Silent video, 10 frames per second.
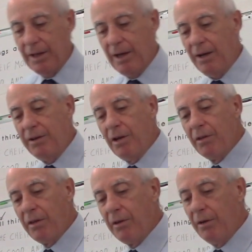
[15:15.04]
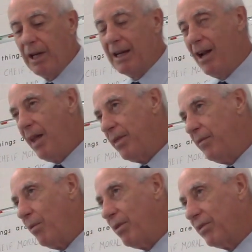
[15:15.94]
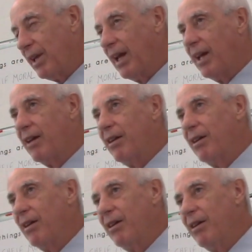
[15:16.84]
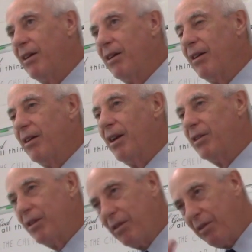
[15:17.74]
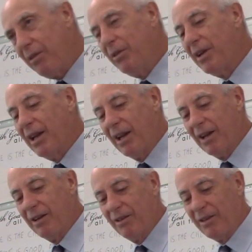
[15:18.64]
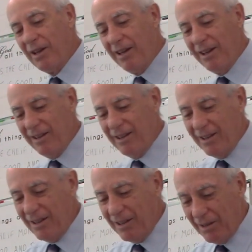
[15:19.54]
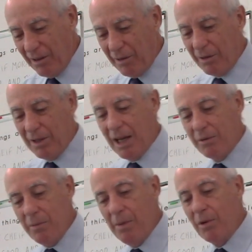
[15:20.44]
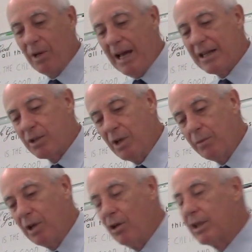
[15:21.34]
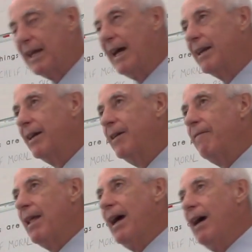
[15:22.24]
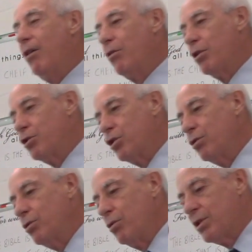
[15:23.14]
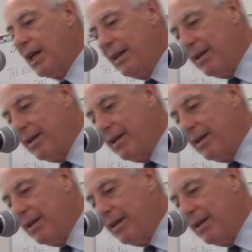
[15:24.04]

Until the third day, not the fourth day. Until the third day, okay? The third day. Remember last week we looked at how the Jews and